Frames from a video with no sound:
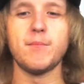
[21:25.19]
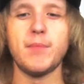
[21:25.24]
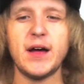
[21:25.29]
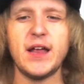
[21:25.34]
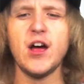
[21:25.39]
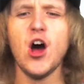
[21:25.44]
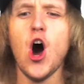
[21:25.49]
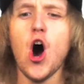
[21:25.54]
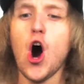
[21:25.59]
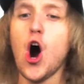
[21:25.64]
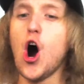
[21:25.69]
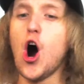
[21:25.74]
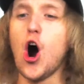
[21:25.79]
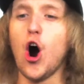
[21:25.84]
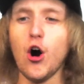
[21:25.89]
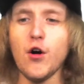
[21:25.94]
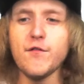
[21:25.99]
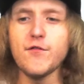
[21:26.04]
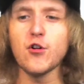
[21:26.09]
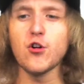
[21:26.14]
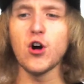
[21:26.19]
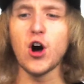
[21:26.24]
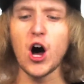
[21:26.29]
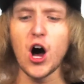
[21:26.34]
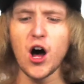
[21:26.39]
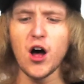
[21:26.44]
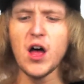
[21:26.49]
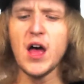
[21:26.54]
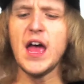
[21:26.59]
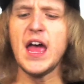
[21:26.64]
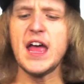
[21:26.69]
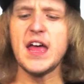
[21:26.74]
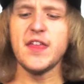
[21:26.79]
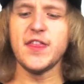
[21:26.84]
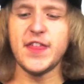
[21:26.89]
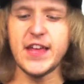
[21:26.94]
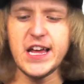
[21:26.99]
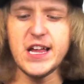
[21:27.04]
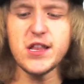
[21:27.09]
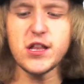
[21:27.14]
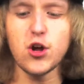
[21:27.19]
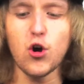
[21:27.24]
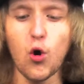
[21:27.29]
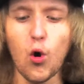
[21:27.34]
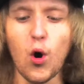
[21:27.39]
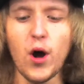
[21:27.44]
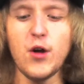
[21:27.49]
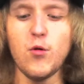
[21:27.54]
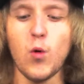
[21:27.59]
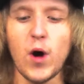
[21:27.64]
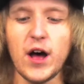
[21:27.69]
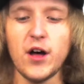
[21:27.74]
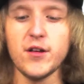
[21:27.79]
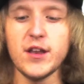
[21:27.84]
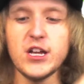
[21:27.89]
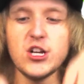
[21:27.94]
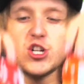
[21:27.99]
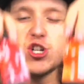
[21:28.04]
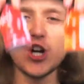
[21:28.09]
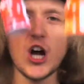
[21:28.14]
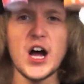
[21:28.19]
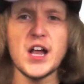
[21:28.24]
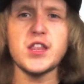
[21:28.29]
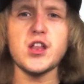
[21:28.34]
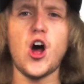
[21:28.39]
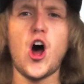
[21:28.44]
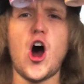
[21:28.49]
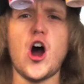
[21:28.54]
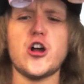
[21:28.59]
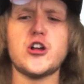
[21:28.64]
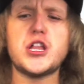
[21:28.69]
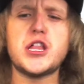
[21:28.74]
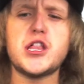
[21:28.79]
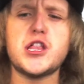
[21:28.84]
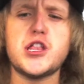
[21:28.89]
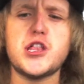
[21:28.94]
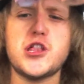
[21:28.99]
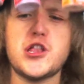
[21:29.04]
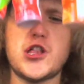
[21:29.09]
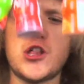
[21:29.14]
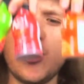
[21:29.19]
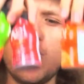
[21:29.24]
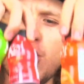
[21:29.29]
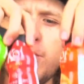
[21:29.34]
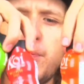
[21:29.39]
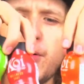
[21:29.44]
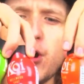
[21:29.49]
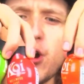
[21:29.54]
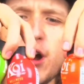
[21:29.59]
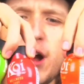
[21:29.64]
But overall, these Koi Wellness Shots are super